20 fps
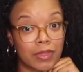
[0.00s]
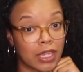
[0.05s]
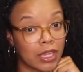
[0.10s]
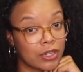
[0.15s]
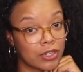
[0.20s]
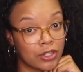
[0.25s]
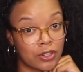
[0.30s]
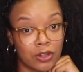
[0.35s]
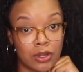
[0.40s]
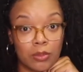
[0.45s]

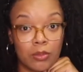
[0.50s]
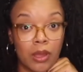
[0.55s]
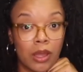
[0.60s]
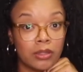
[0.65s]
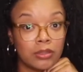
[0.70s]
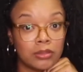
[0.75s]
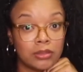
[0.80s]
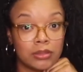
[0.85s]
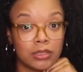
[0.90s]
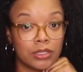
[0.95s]
and you're a
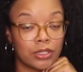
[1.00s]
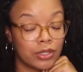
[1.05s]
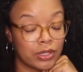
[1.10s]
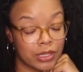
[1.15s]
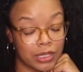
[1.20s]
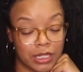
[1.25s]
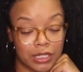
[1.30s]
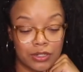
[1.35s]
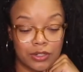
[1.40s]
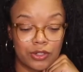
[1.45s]
model and you're
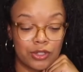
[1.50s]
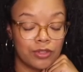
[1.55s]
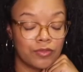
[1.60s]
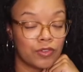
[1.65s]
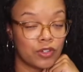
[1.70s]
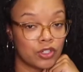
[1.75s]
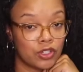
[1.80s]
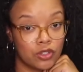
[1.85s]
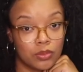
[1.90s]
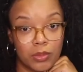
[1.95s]
in the industry
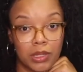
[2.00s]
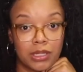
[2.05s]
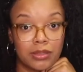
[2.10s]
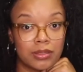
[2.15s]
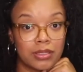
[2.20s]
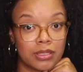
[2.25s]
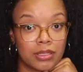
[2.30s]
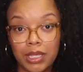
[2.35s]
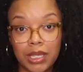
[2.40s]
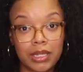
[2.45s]
for two
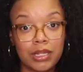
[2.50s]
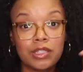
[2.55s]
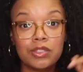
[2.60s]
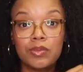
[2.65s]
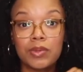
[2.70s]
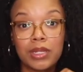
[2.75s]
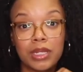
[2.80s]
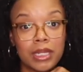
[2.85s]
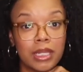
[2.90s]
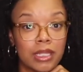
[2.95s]
months. It is
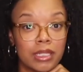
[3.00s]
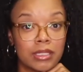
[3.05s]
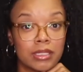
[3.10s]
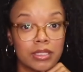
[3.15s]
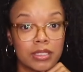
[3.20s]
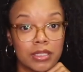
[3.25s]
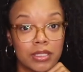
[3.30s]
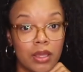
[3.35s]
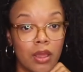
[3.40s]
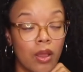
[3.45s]
what it
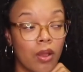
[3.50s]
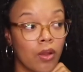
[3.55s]
is.